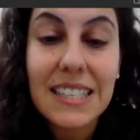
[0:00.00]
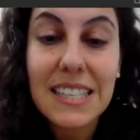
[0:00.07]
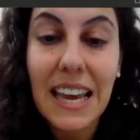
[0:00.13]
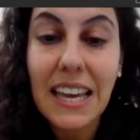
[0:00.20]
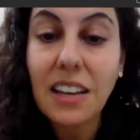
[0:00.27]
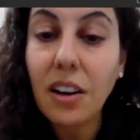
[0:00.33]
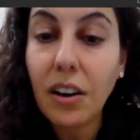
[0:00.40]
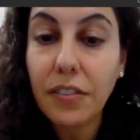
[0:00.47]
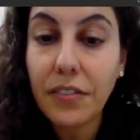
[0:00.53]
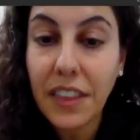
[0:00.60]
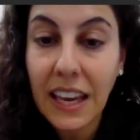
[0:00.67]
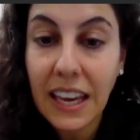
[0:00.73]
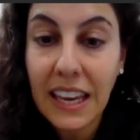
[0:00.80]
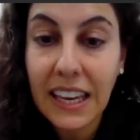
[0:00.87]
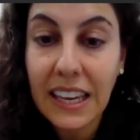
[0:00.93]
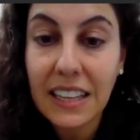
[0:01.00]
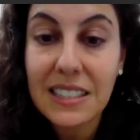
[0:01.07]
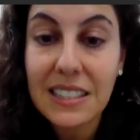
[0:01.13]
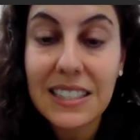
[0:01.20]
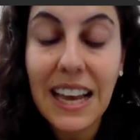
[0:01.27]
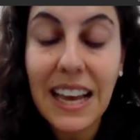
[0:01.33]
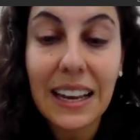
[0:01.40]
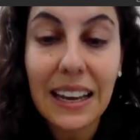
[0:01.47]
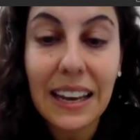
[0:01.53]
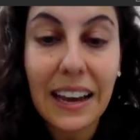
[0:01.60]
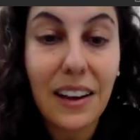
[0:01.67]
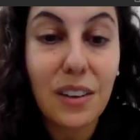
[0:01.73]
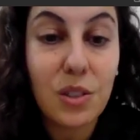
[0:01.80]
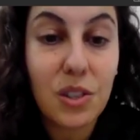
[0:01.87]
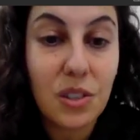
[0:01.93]
take off the heat to
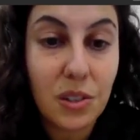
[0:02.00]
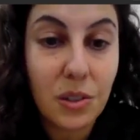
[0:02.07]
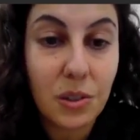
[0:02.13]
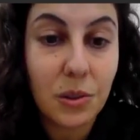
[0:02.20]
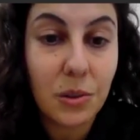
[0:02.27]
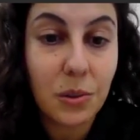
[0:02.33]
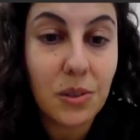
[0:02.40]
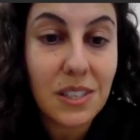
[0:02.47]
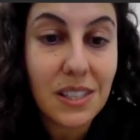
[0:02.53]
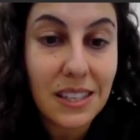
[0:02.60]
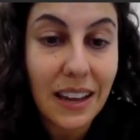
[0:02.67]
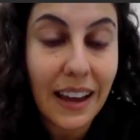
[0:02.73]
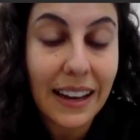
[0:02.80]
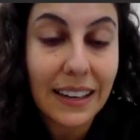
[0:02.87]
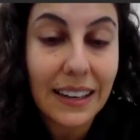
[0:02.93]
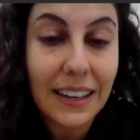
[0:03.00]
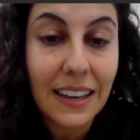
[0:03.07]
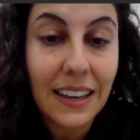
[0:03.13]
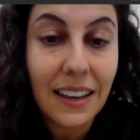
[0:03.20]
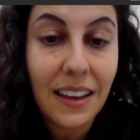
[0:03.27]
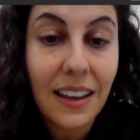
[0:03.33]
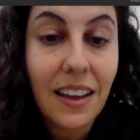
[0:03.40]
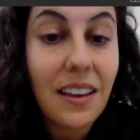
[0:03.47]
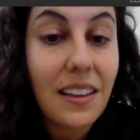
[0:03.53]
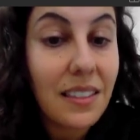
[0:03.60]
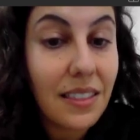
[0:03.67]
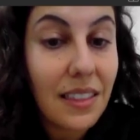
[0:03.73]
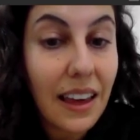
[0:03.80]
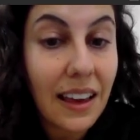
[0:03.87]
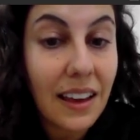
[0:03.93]
allow to cool slightly,
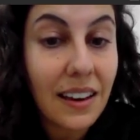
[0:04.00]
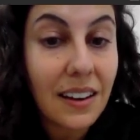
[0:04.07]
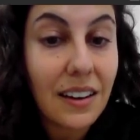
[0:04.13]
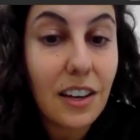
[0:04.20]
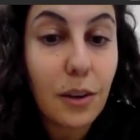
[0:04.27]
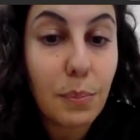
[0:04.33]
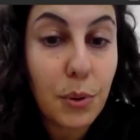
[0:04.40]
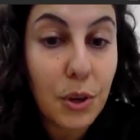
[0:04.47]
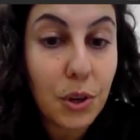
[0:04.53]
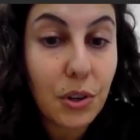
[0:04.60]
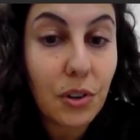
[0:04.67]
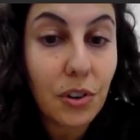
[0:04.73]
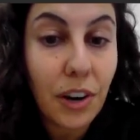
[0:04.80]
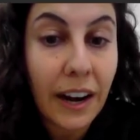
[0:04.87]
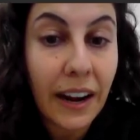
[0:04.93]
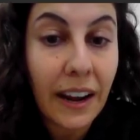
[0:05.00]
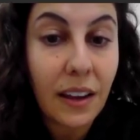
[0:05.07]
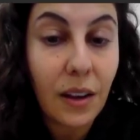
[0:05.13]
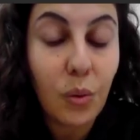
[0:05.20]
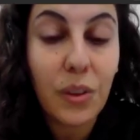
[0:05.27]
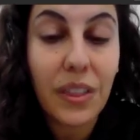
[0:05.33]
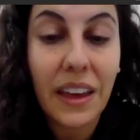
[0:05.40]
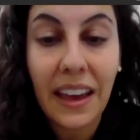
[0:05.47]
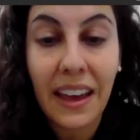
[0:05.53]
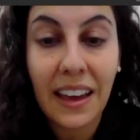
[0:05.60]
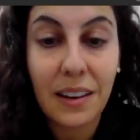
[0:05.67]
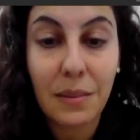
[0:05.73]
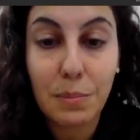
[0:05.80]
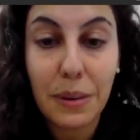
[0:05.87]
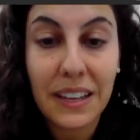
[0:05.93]
then puree with a
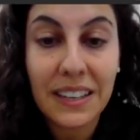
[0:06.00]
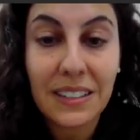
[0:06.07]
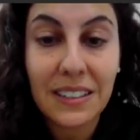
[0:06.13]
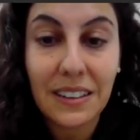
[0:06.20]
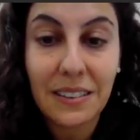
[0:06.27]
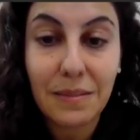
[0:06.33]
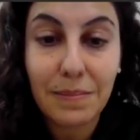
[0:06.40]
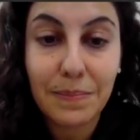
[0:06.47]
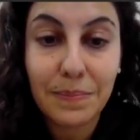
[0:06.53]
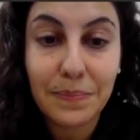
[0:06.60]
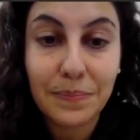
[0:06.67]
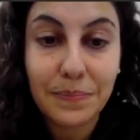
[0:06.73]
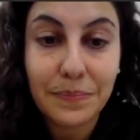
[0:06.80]
hand blender.